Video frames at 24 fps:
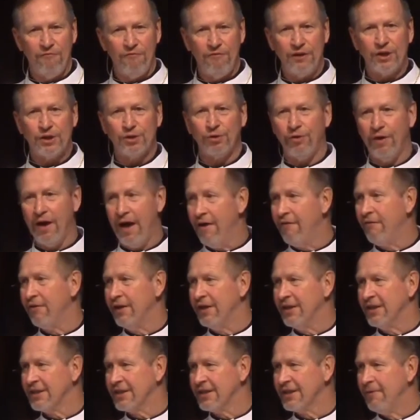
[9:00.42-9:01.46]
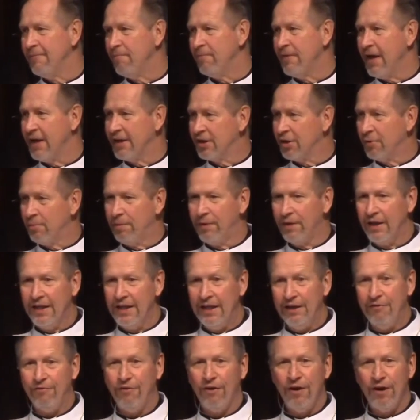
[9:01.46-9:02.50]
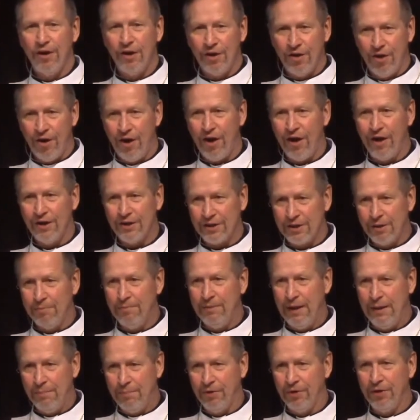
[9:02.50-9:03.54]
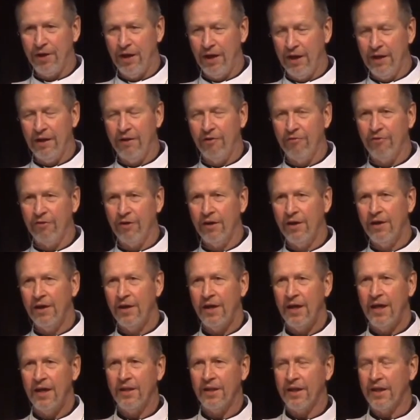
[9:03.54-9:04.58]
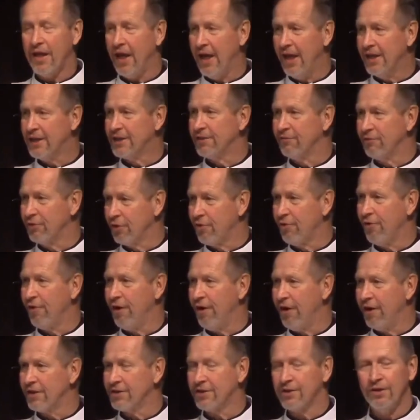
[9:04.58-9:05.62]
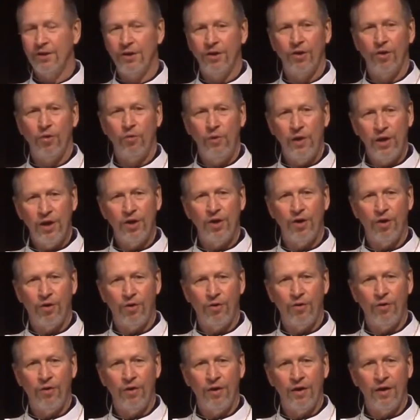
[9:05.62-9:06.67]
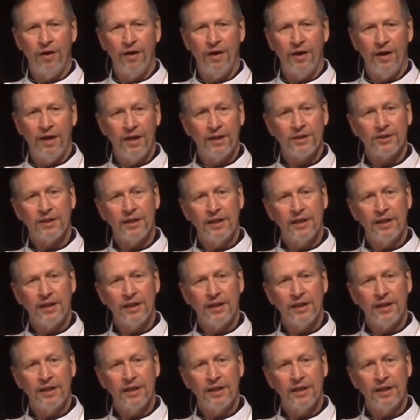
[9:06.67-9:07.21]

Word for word: visual evidence that their belief caused people to live. In the case of the cross, we know it's